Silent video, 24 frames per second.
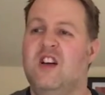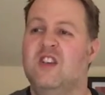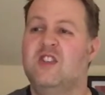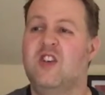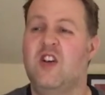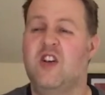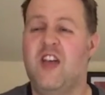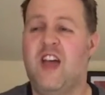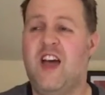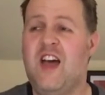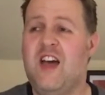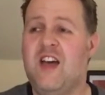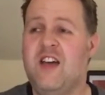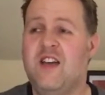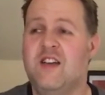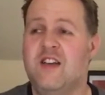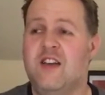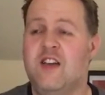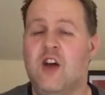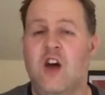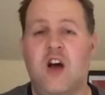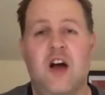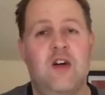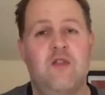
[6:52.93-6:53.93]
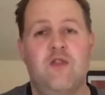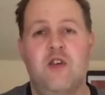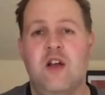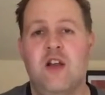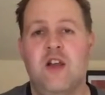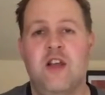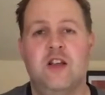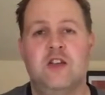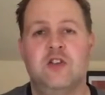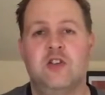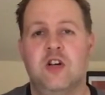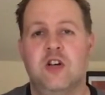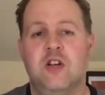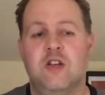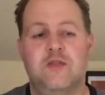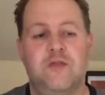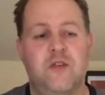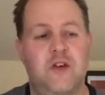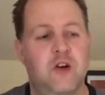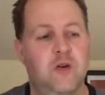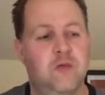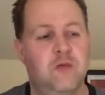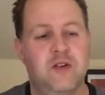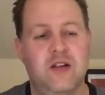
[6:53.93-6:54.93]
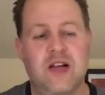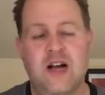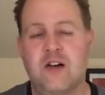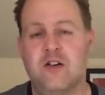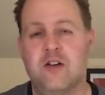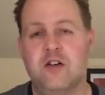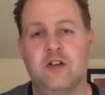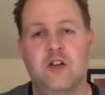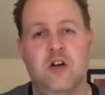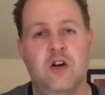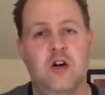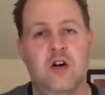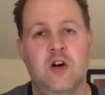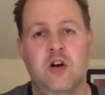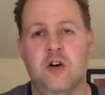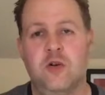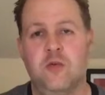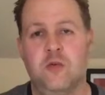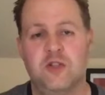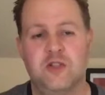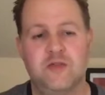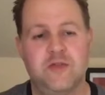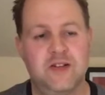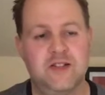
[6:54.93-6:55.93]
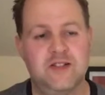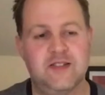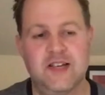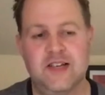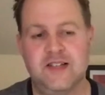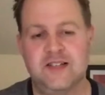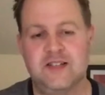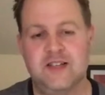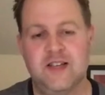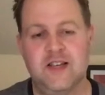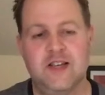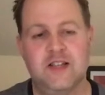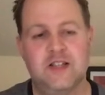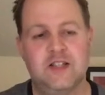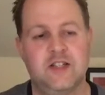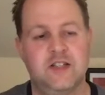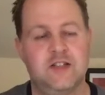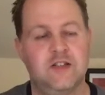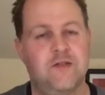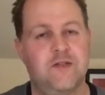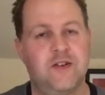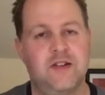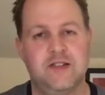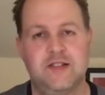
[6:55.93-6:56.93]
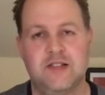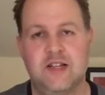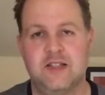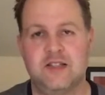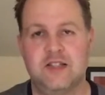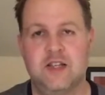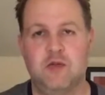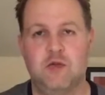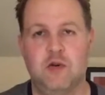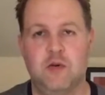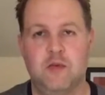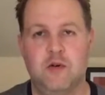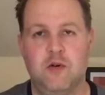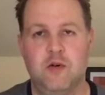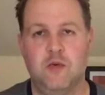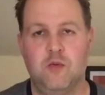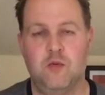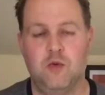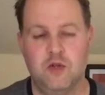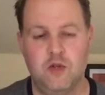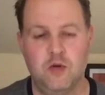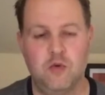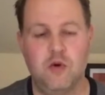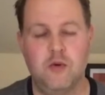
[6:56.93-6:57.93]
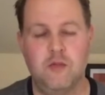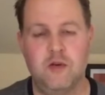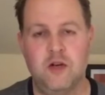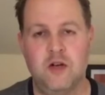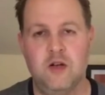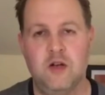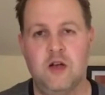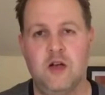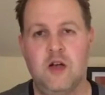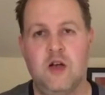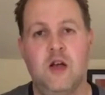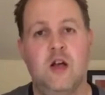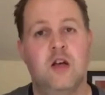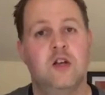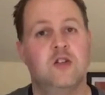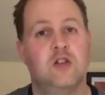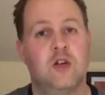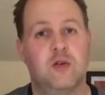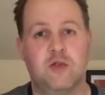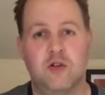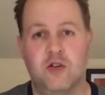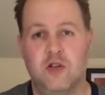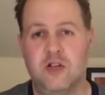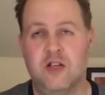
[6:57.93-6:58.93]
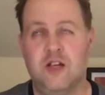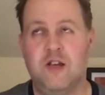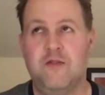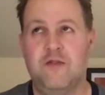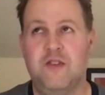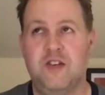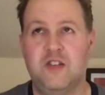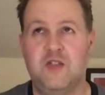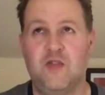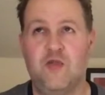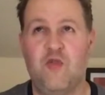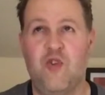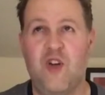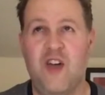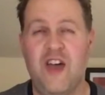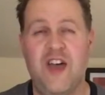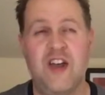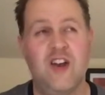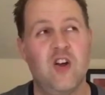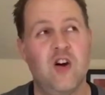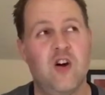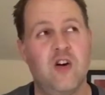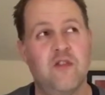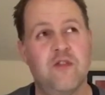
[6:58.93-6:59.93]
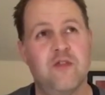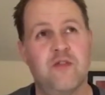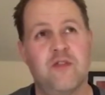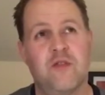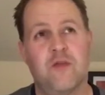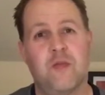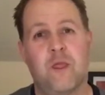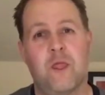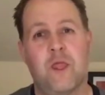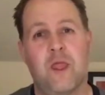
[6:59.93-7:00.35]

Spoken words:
So yeah, you know, I really enjoyed this film. Gal Gadot was fantastic. She's a fantastic Wonder Woman. So I'm going to give this a rating of